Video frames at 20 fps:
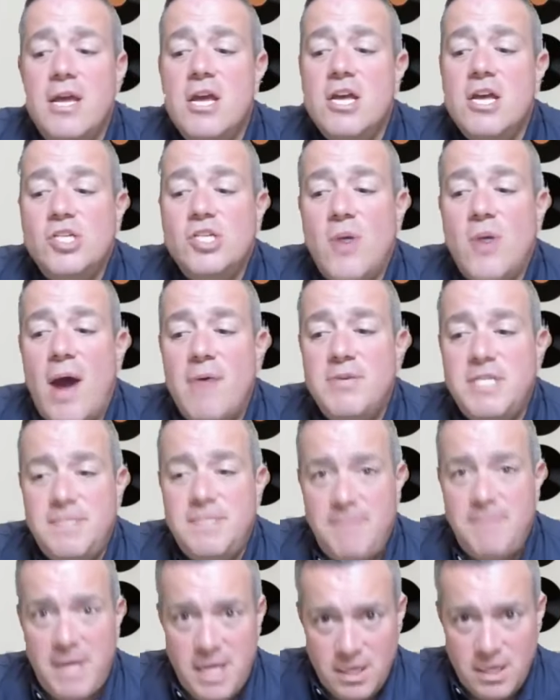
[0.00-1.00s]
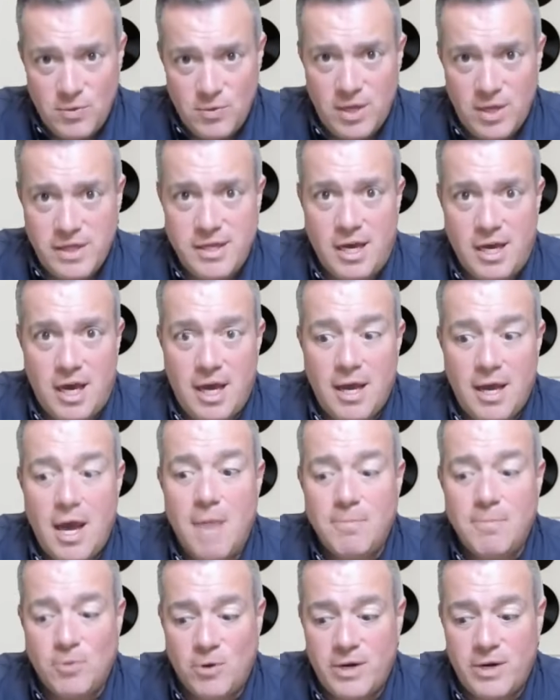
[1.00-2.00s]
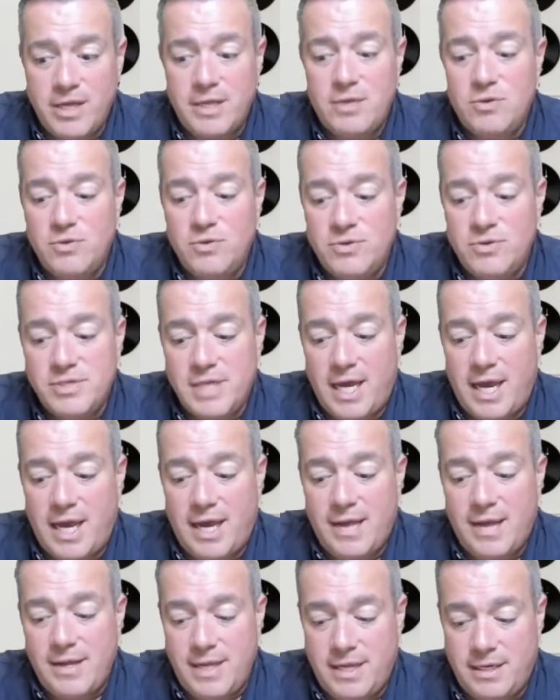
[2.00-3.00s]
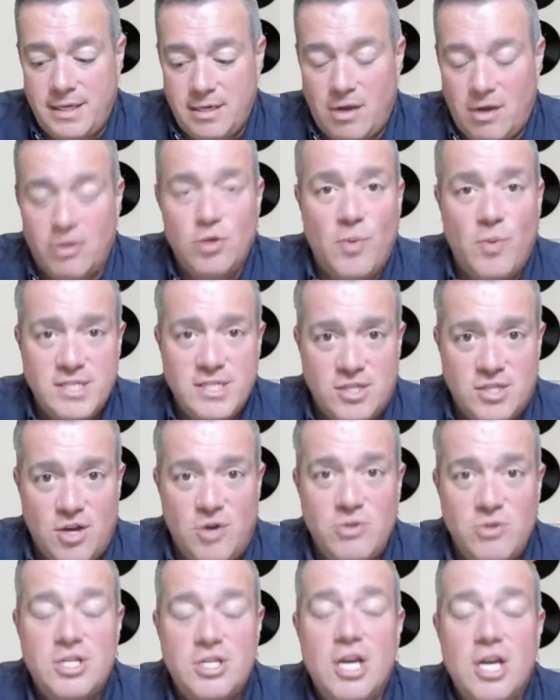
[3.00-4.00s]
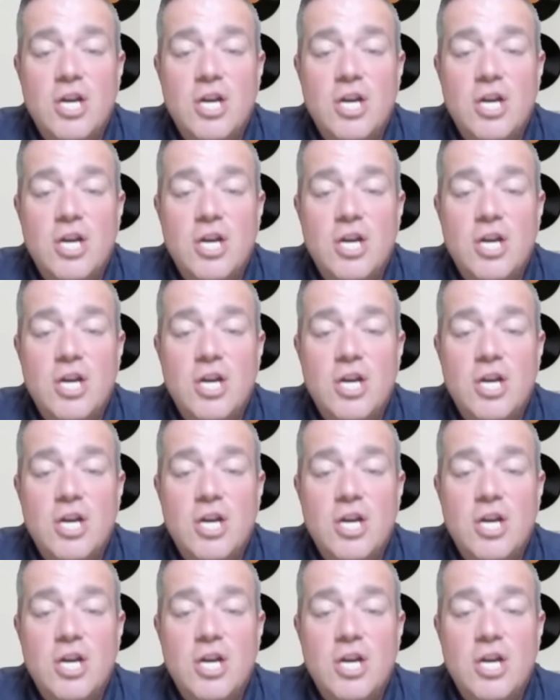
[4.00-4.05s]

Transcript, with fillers: So I was speaking with uh, a boy who's uh, in on the West Coast